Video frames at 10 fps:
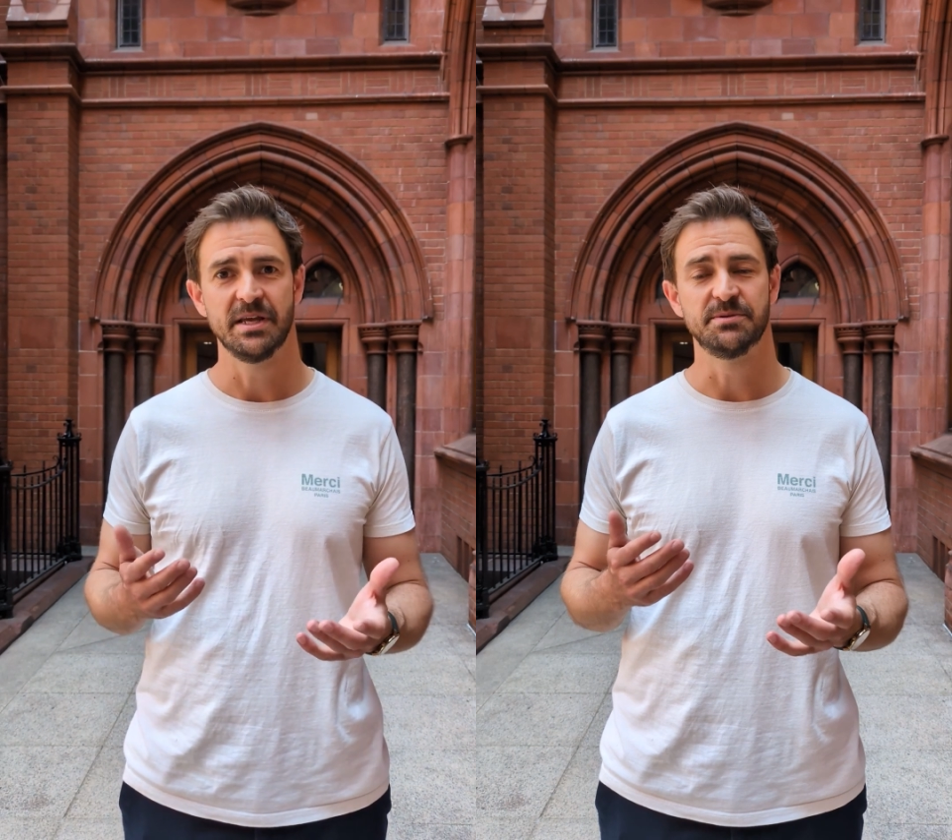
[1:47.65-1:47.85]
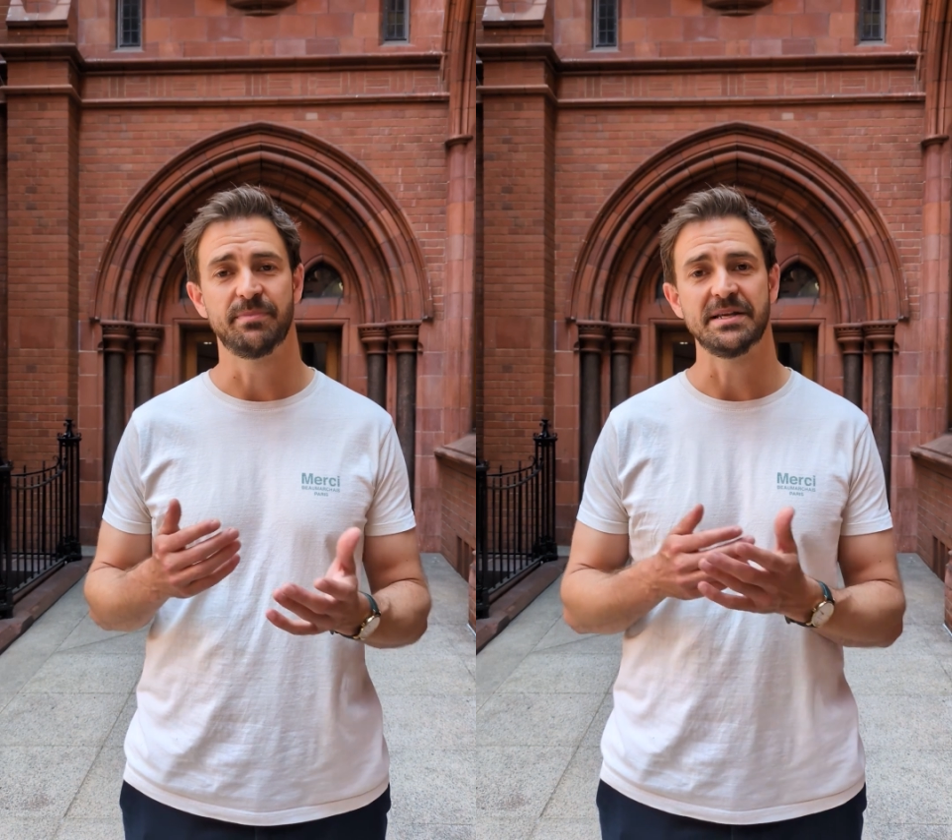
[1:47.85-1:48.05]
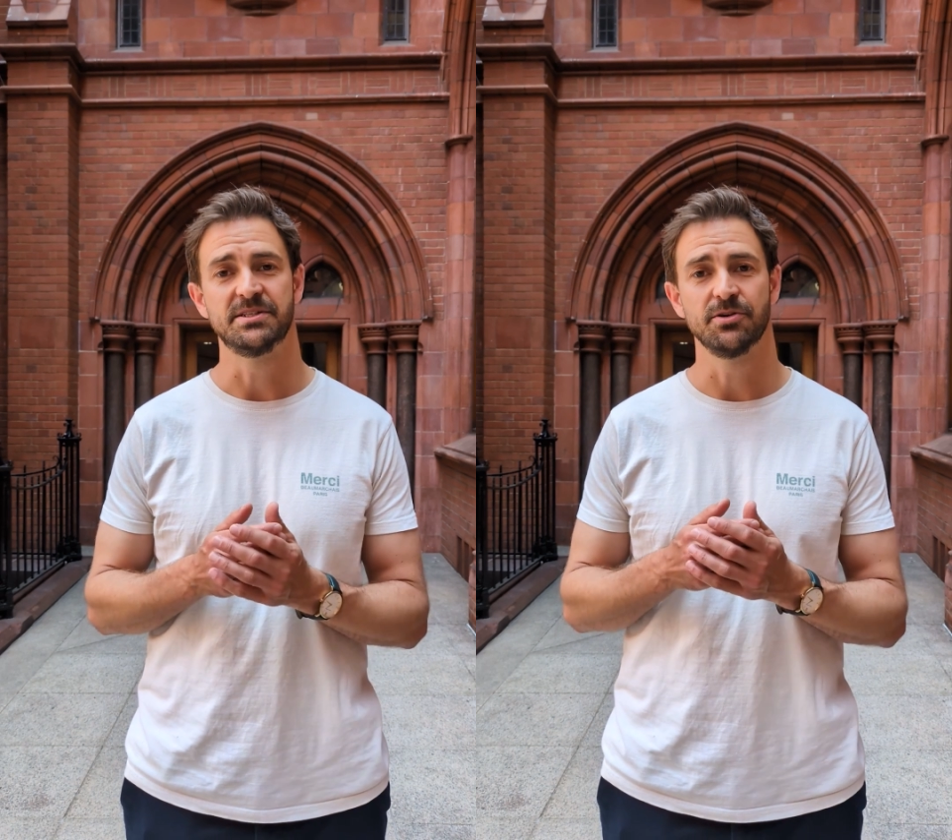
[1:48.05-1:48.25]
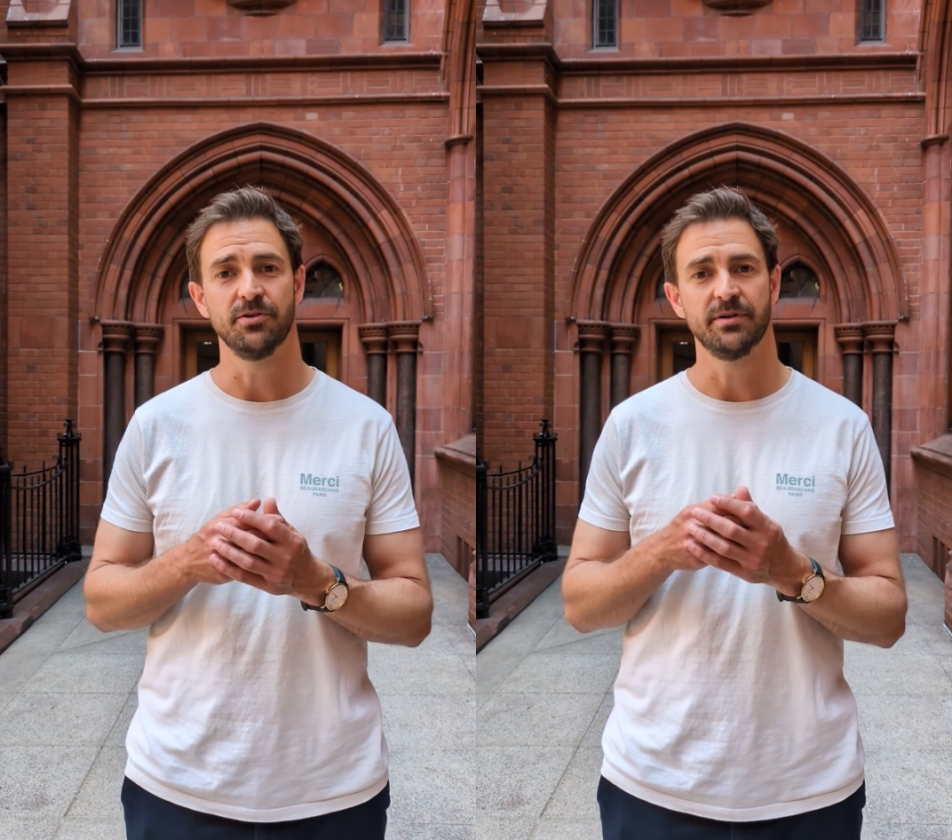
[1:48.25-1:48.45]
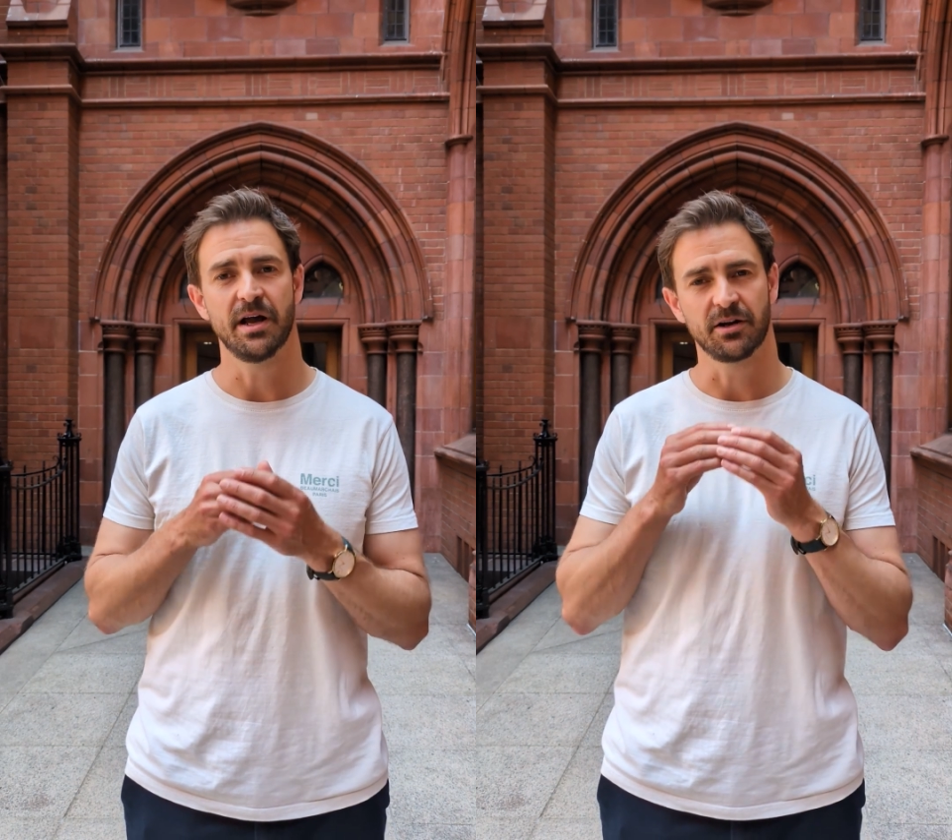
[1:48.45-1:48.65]
is based
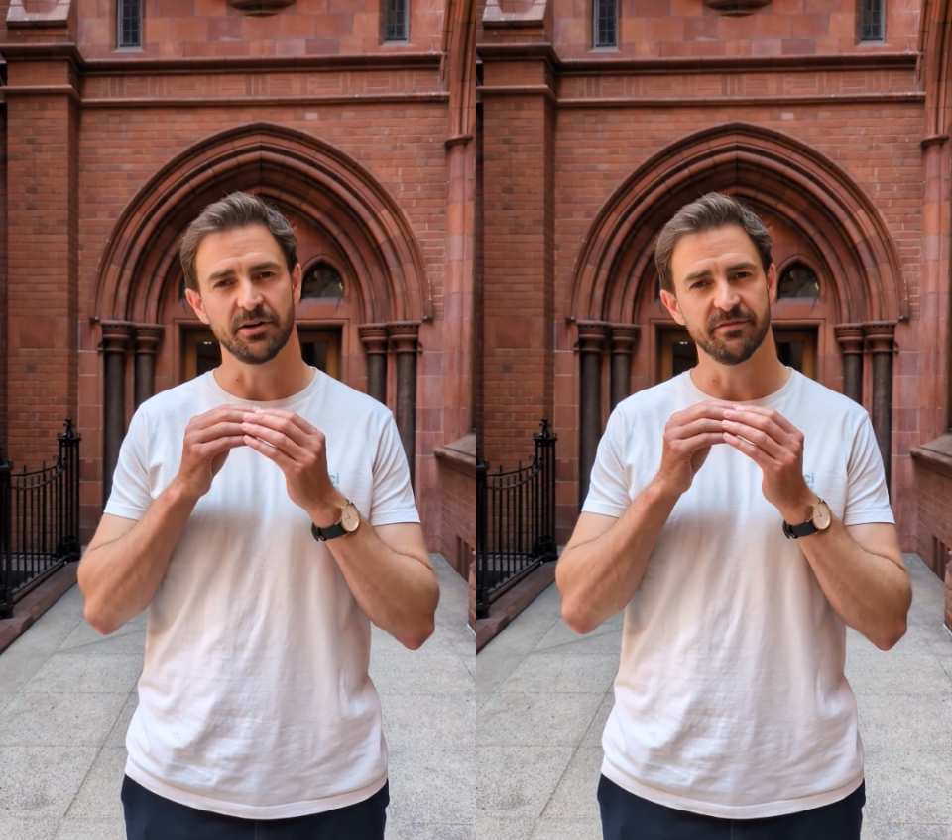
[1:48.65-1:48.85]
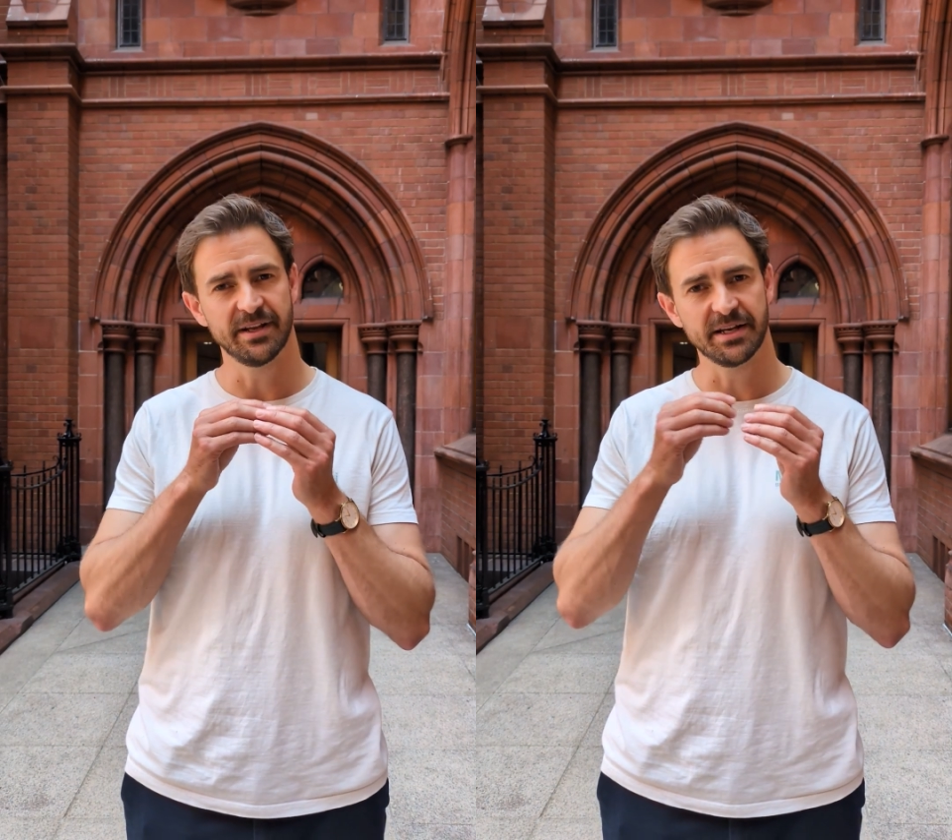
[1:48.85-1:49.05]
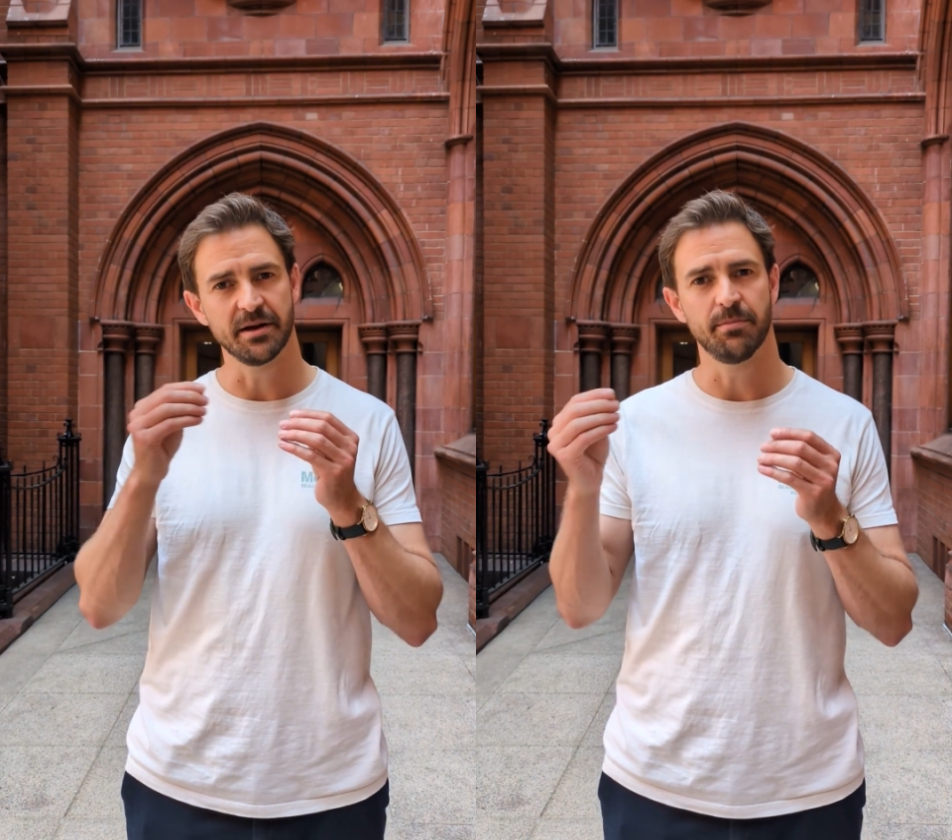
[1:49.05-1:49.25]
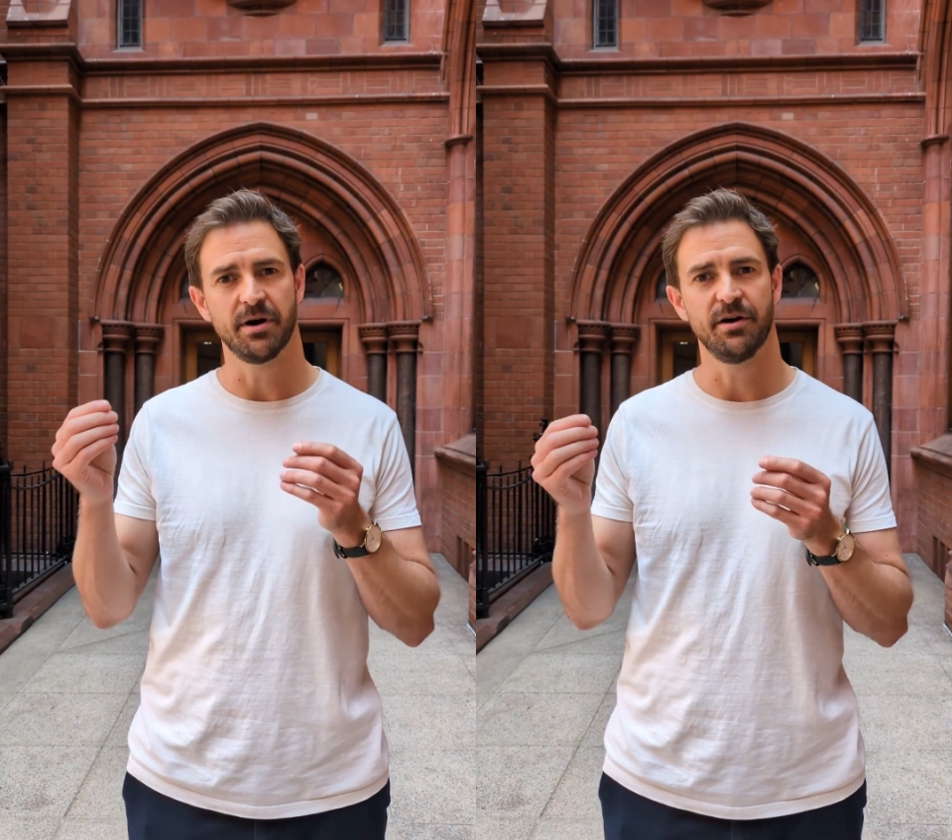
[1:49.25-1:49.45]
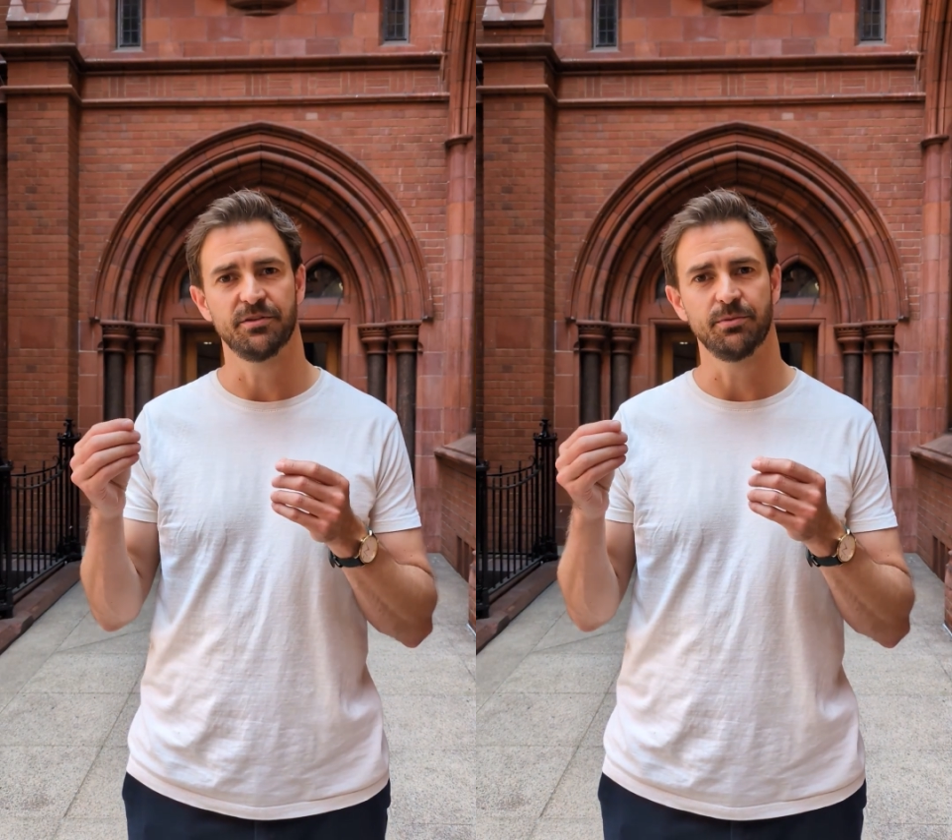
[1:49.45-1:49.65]
on a kind of linear
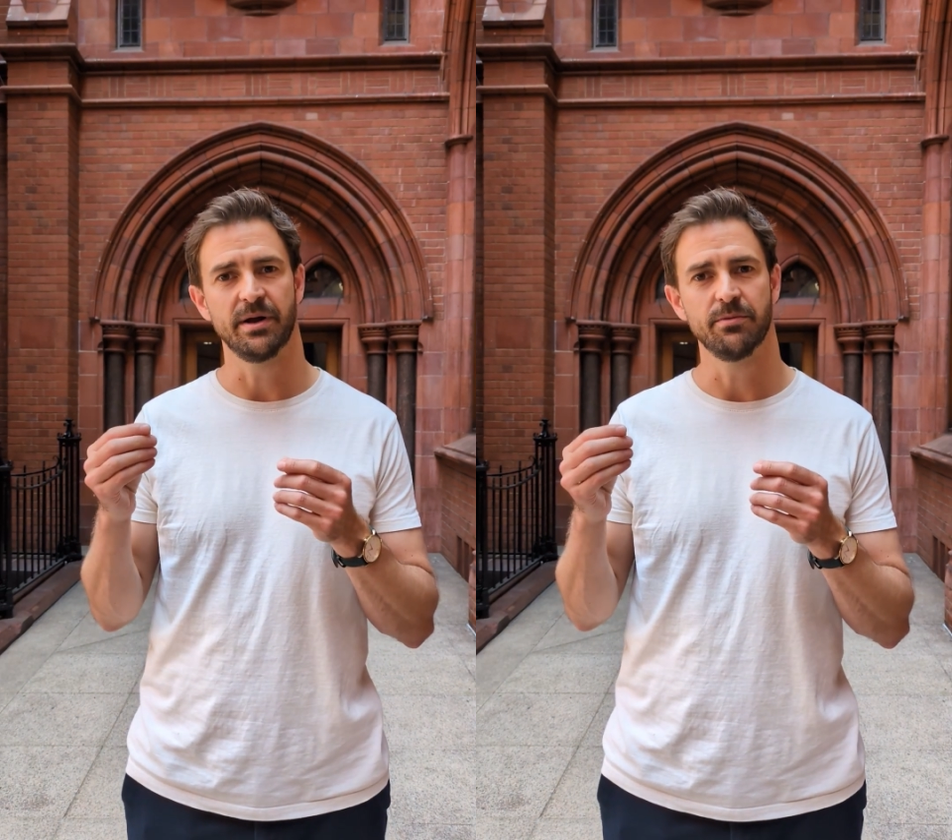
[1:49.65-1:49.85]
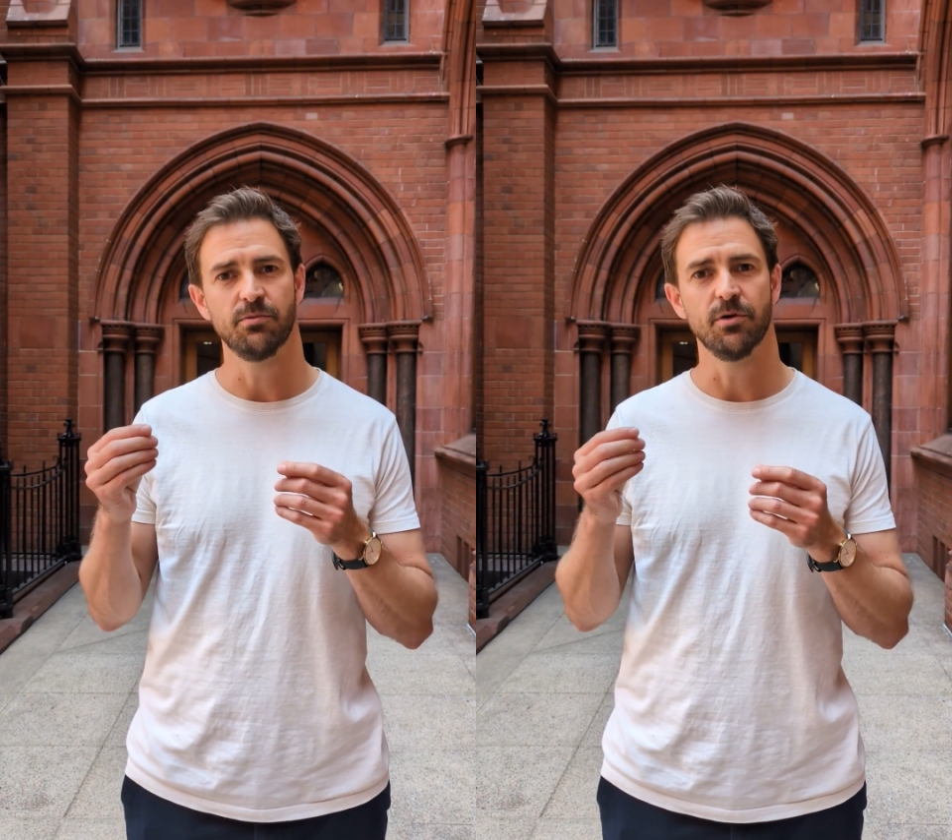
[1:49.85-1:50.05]
pathway